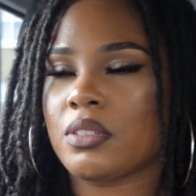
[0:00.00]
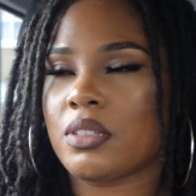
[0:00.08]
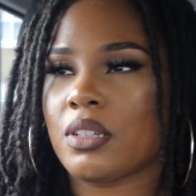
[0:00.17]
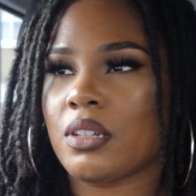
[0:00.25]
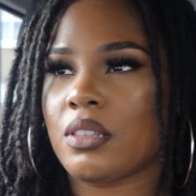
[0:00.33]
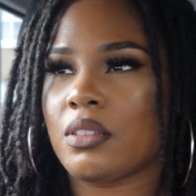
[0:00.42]
because
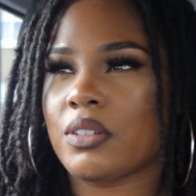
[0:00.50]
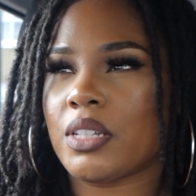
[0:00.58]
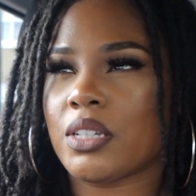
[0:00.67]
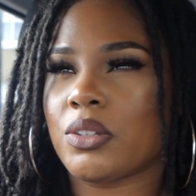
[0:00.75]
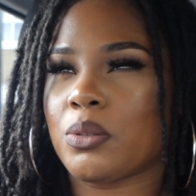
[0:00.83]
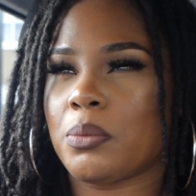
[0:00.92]
then I feel
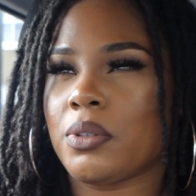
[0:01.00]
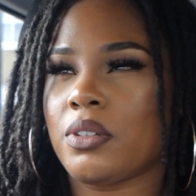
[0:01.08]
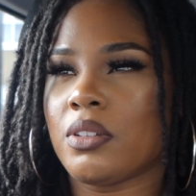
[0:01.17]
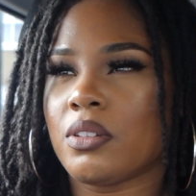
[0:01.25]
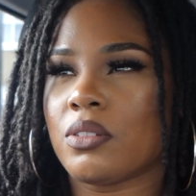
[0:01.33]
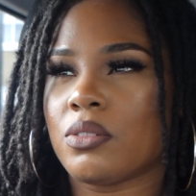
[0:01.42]
like it'll be
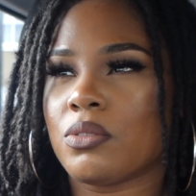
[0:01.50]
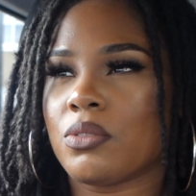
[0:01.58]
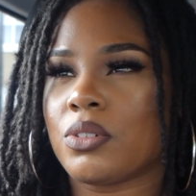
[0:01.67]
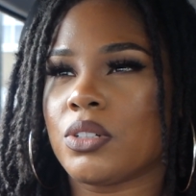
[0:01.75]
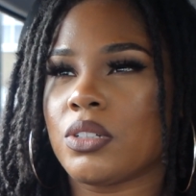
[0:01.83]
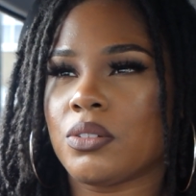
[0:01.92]

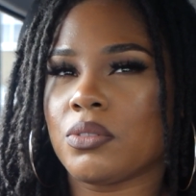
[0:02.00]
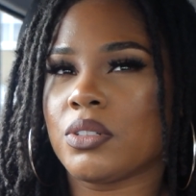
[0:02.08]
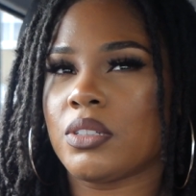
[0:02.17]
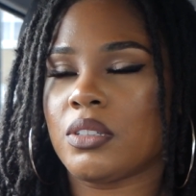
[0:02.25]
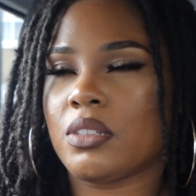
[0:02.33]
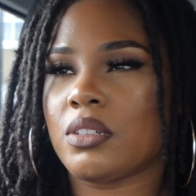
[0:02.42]
really,
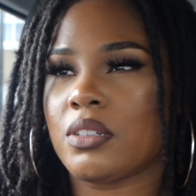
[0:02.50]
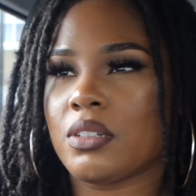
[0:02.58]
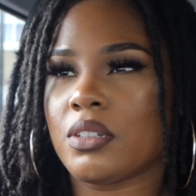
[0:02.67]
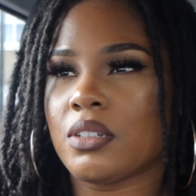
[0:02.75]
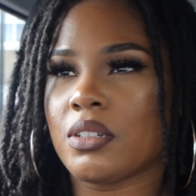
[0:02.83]
really thick.